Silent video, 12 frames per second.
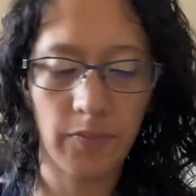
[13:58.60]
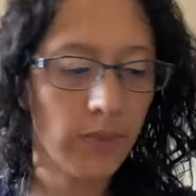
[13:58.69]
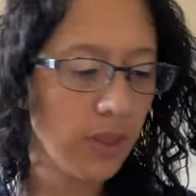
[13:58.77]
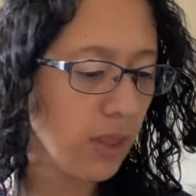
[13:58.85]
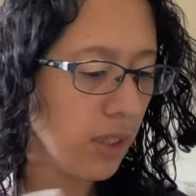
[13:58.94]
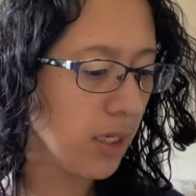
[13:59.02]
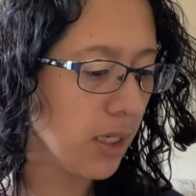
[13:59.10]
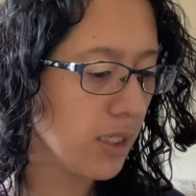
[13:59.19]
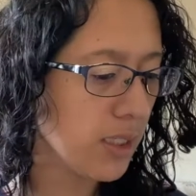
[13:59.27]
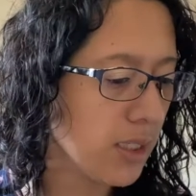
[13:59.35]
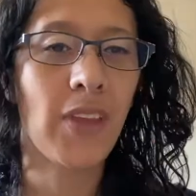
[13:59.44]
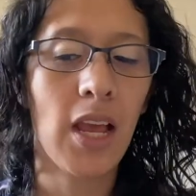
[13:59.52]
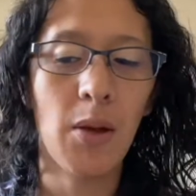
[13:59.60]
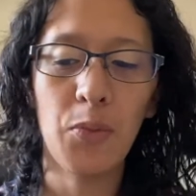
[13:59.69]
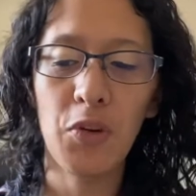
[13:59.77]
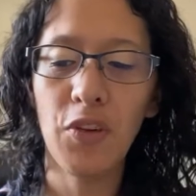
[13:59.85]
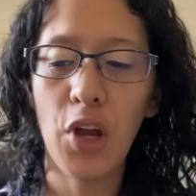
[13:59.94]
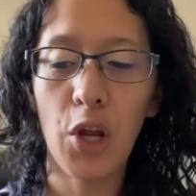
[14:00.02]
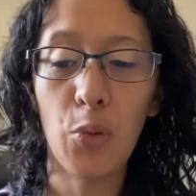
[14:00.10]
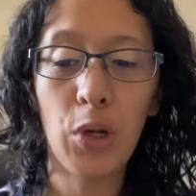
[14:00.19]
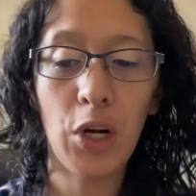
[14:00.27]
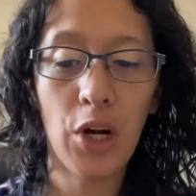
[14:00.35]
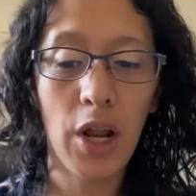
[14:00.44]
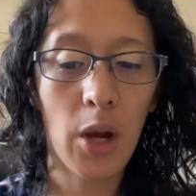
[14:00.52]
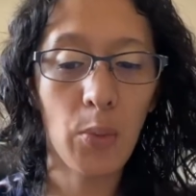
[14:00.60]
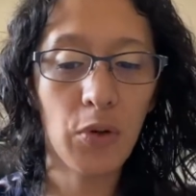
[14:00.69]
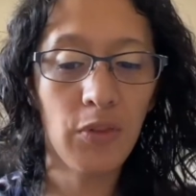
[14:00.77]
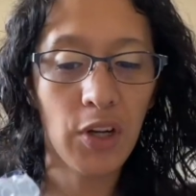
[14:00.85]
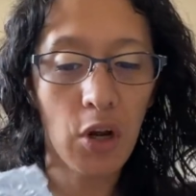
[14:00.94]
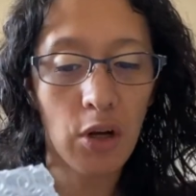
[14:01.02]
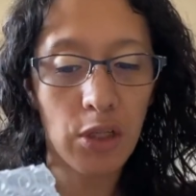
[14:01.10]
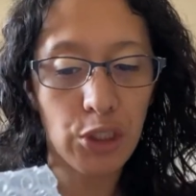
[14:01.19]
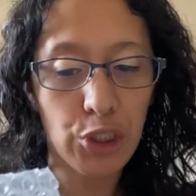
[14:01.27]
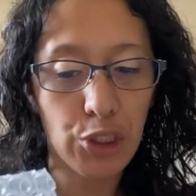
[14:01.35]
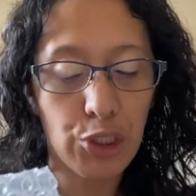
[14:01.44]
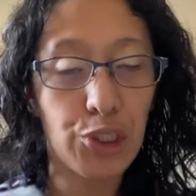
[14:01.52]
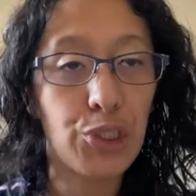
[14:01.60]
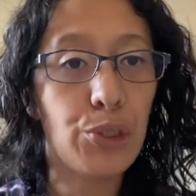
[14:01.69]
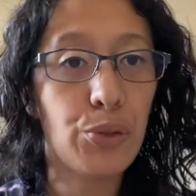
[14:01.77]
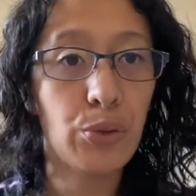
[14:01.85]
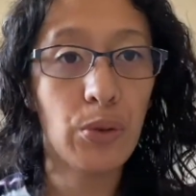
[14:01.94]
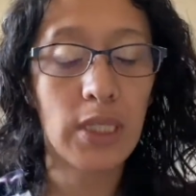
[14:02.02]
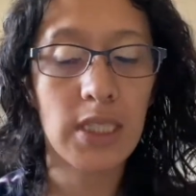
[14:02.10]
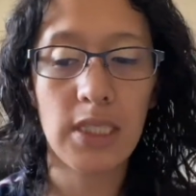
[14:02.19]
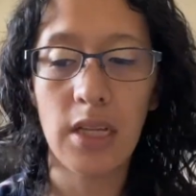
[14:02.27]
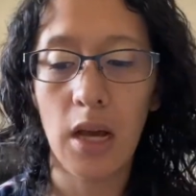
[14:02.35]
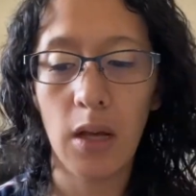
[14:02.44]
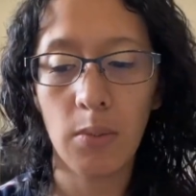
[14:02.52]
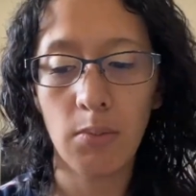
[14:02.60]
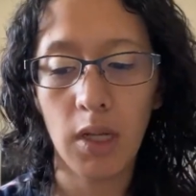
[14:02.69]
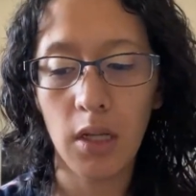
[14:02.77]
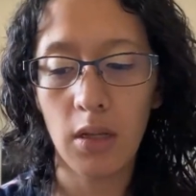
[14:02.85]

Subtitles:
Nice. Moving on, we are now moving on to some